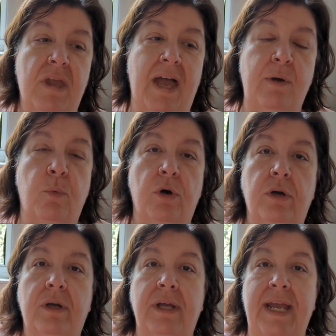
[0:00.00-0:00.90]
I
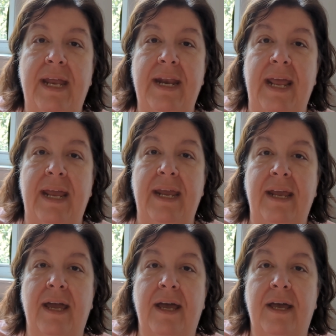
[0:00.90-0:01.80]
work in
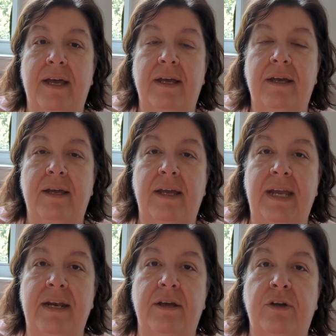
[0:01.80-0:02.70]

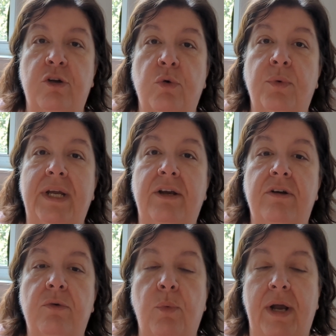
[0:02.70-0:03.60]
a
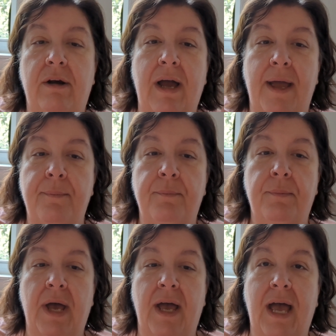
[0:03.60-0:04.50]
career where
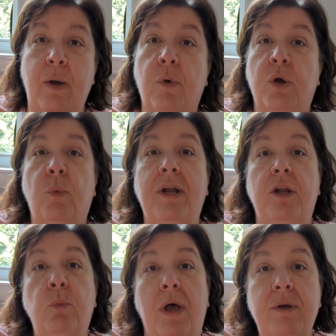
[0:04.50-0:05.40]
I work
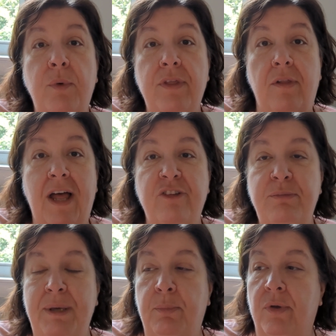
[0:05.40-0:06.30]
one-on-one with a lot of
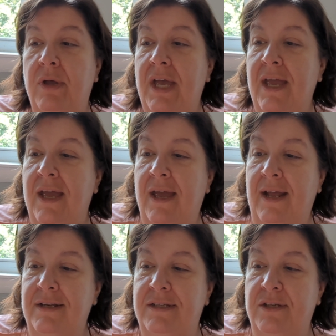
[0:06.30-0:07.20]
people.
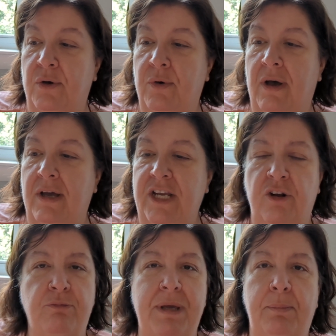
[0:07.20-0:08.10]
And so,
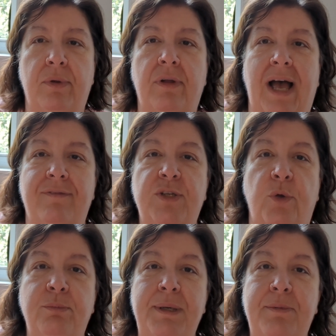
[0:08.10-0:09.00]
people have
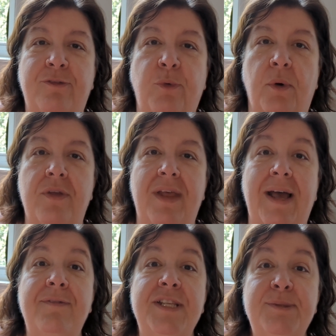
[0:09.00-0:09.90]
told me before that
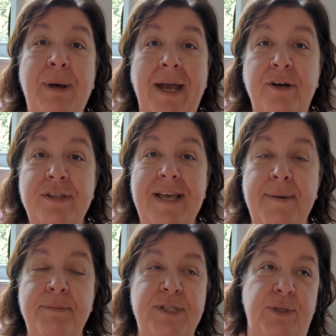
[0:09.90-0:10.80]
I've inspired
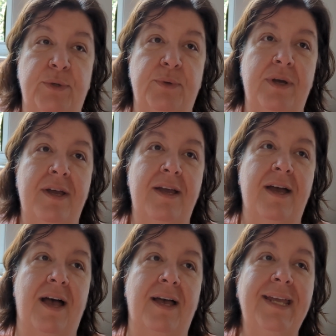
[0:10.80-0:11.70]
them to
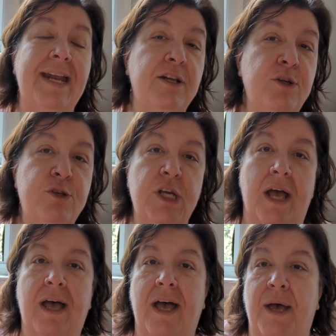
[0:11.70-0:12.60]
get a new
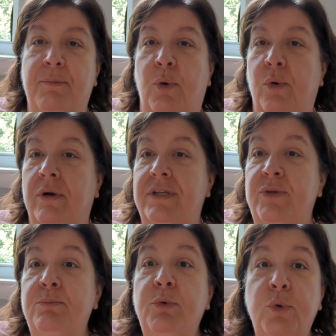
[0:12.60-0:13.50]
job, or
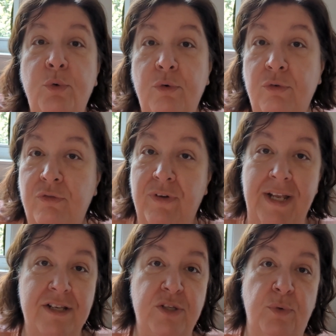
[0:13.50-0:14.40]
to move
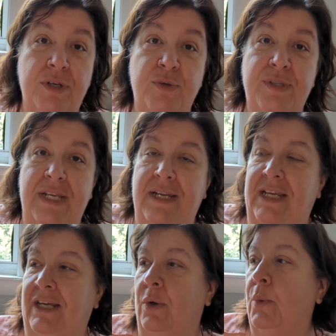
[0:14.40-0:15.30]
into a new
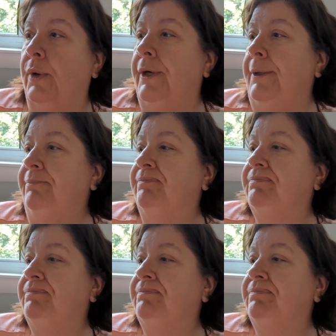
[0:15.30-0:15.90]
city, or